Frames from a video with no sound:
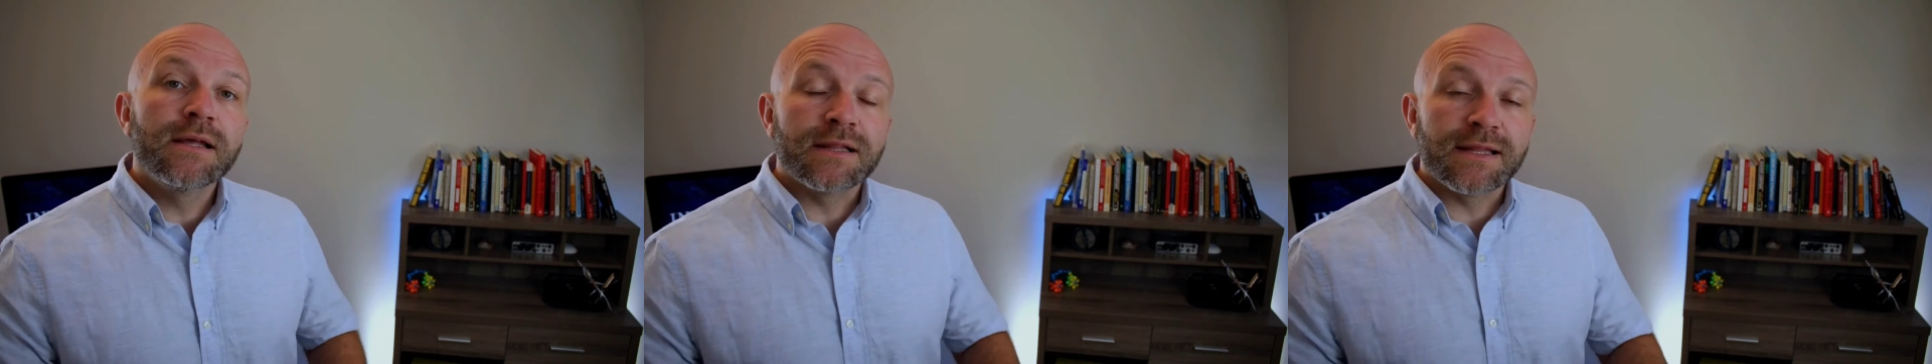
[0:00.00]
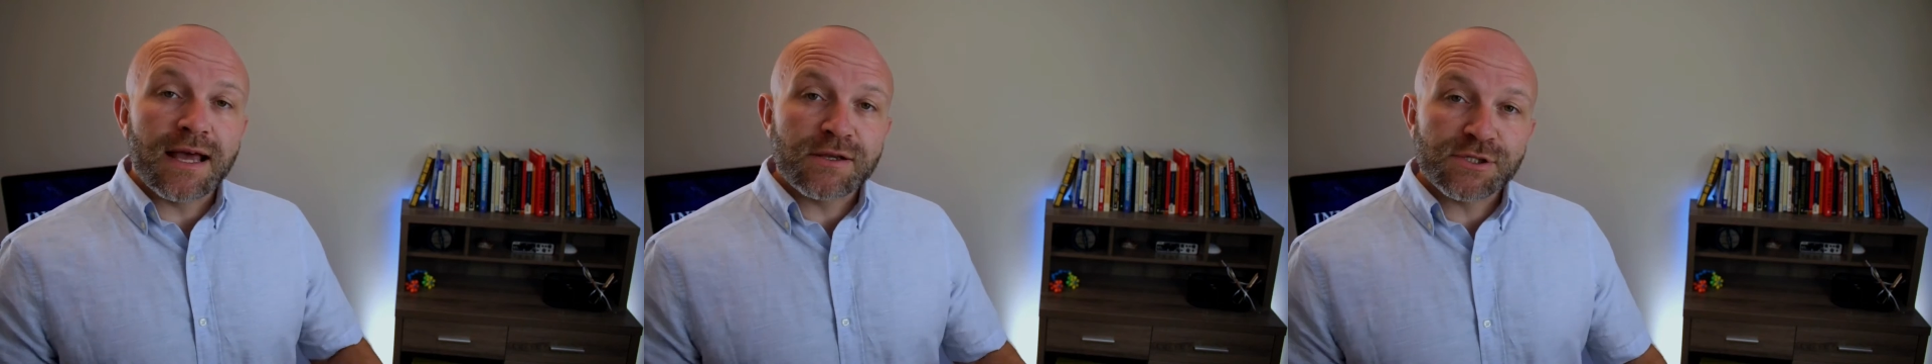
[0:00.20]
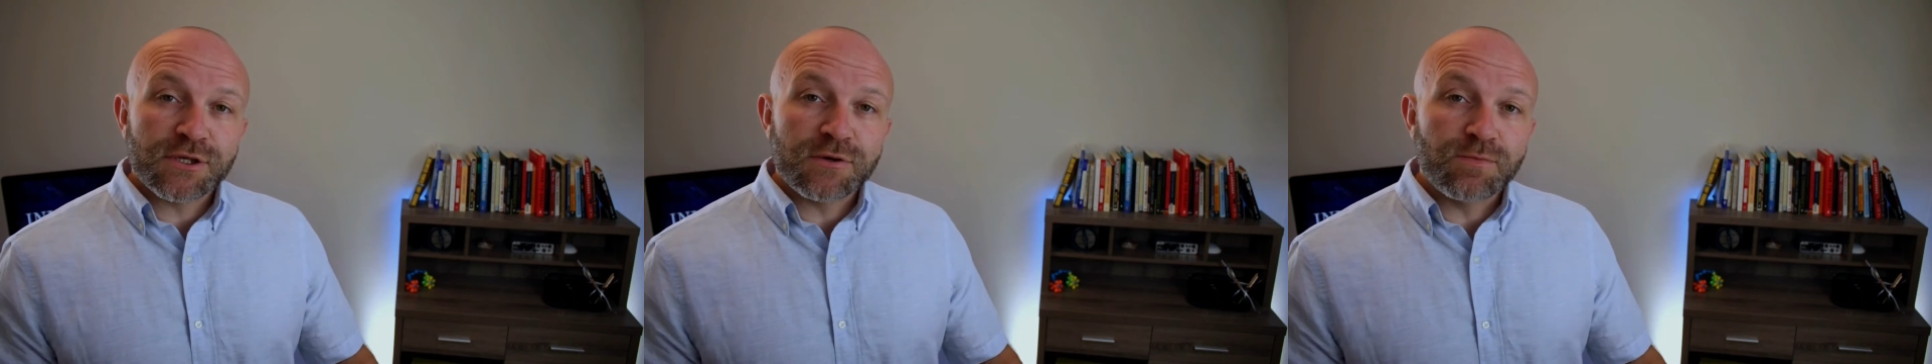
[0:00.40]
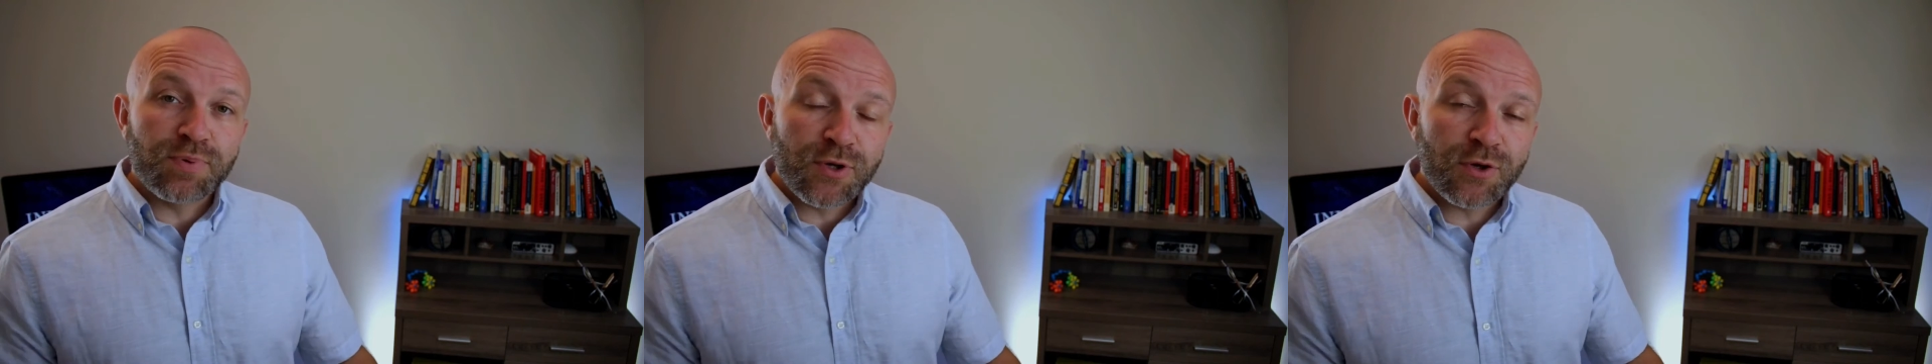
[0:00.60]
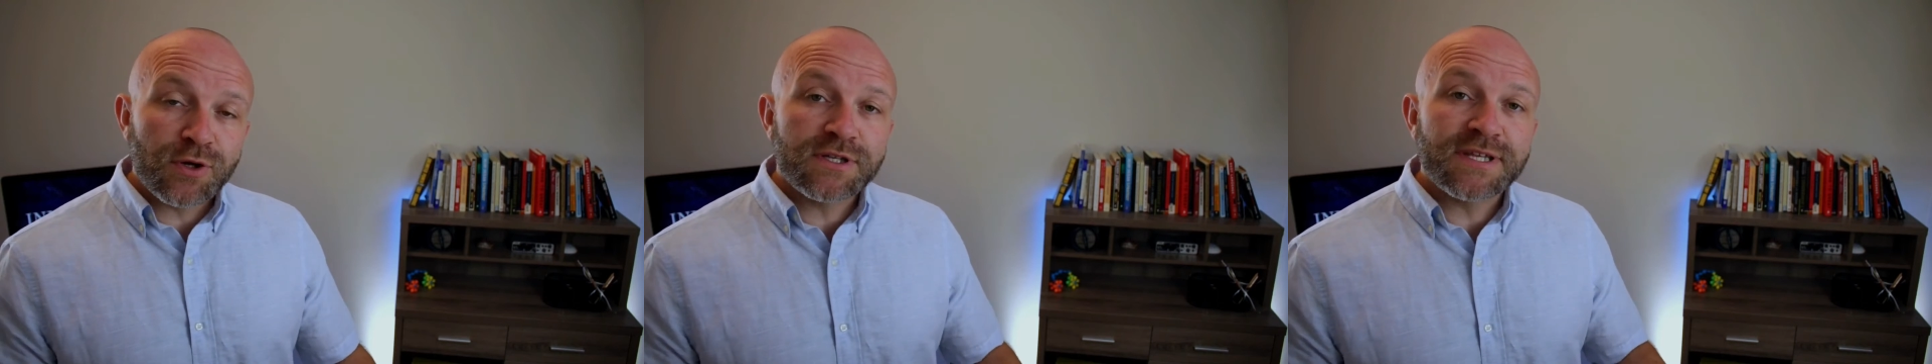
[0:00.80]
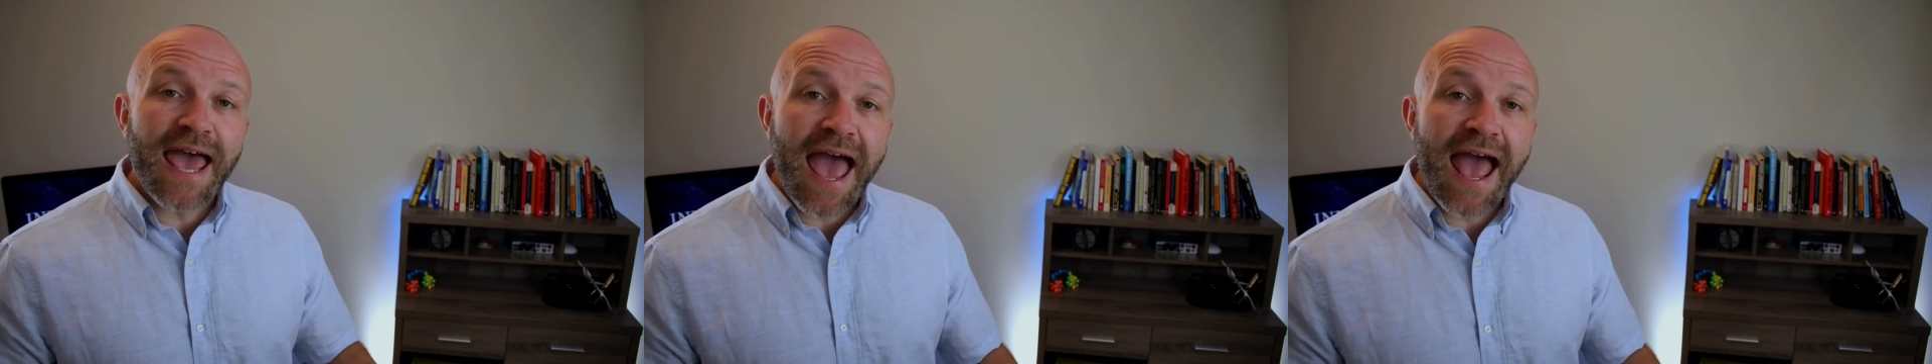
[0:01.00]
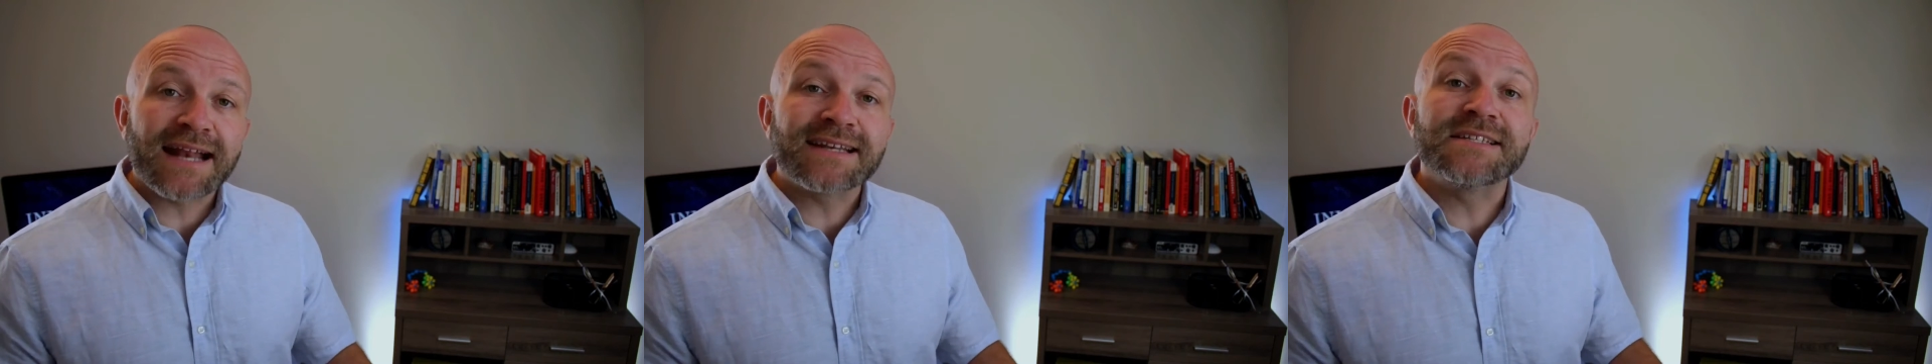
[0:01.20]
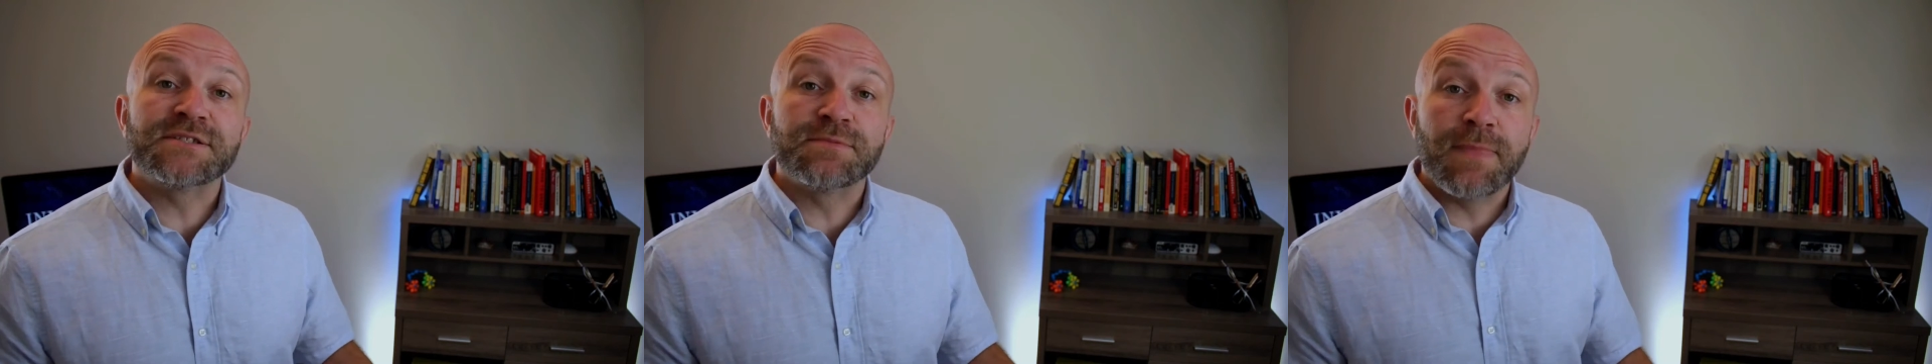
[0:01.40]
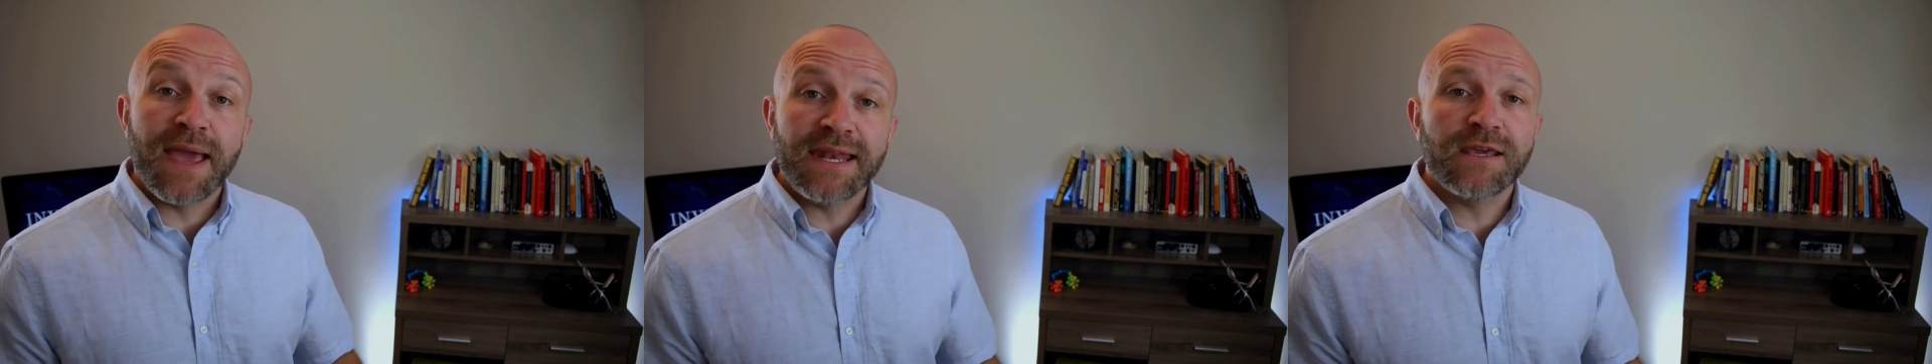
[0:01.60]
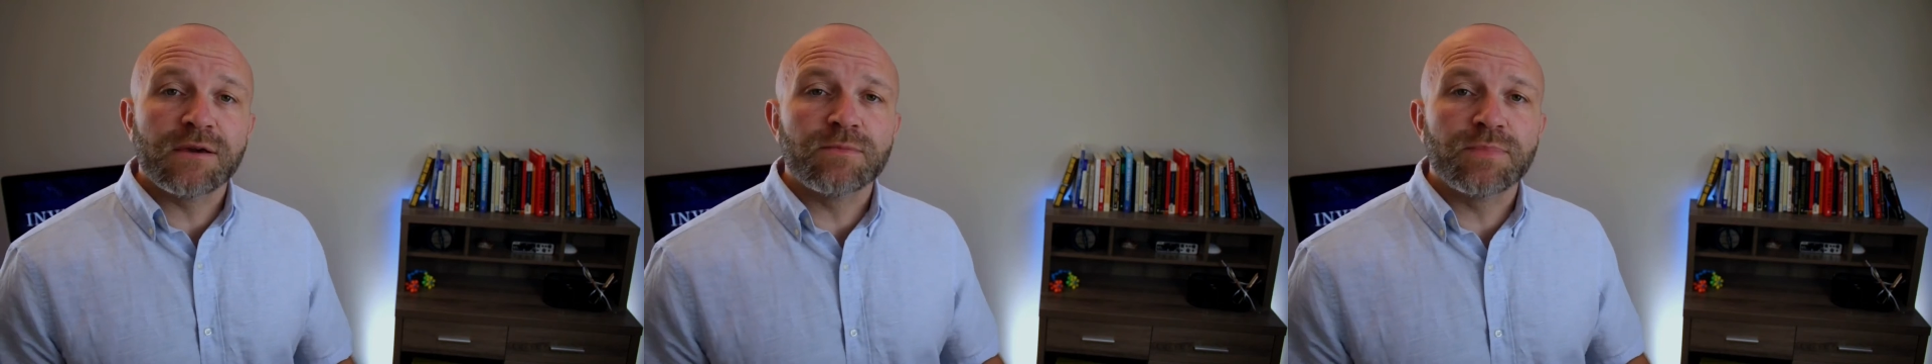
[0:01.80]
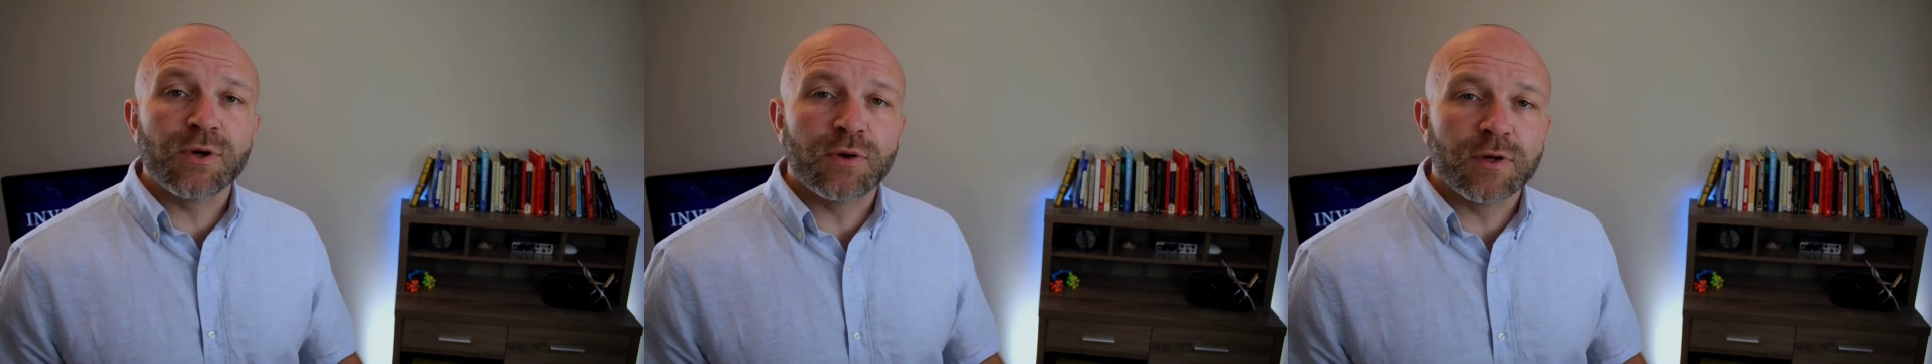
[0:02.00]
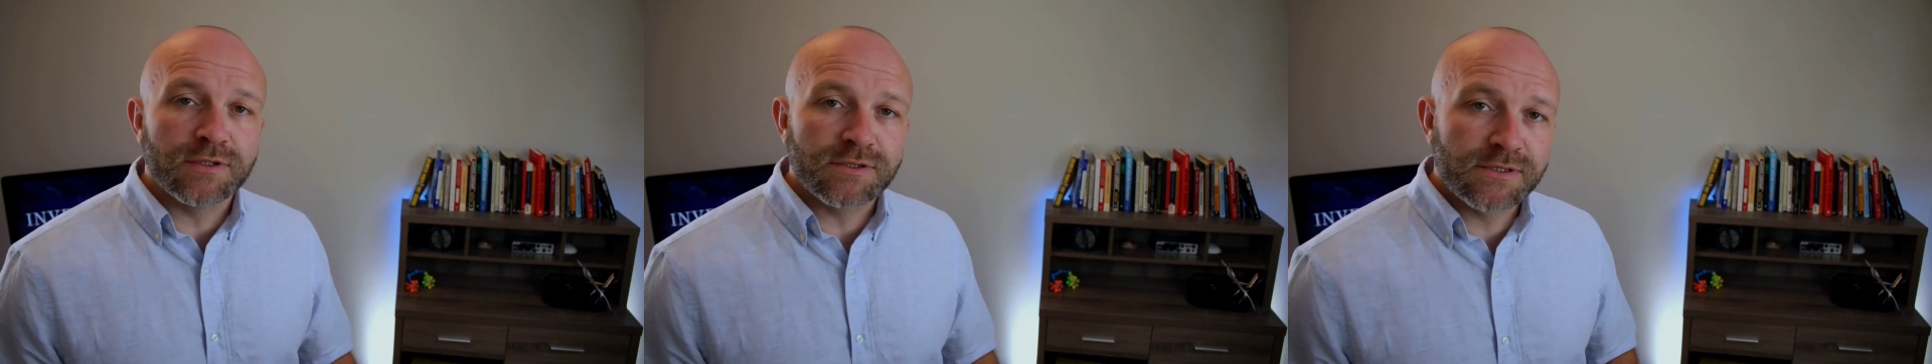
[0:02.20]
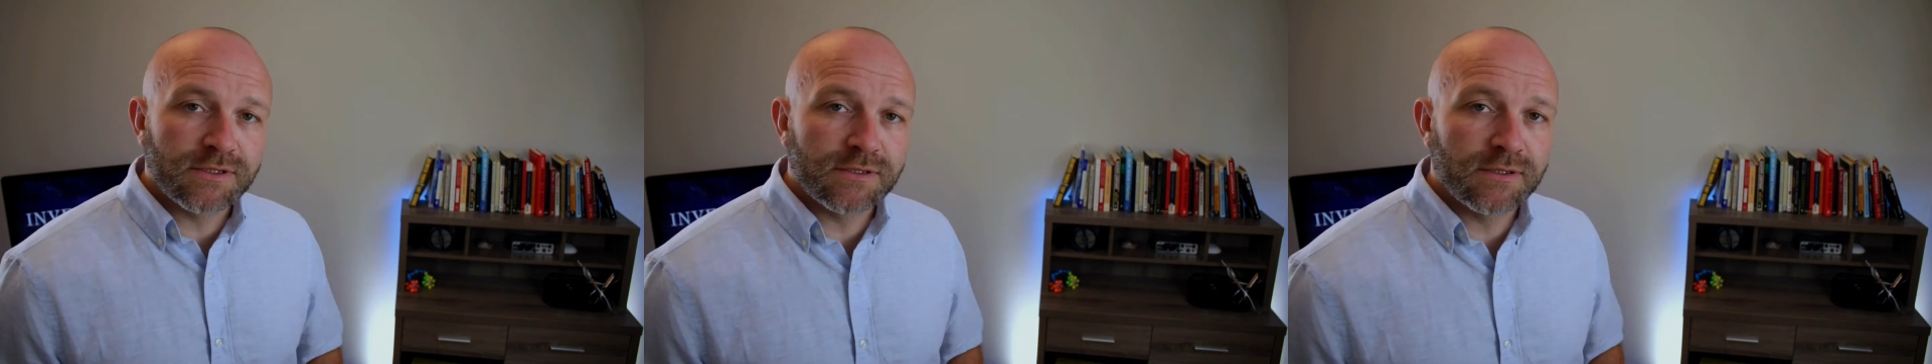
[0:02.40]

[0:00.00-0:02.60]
allows your computer to act as many computers.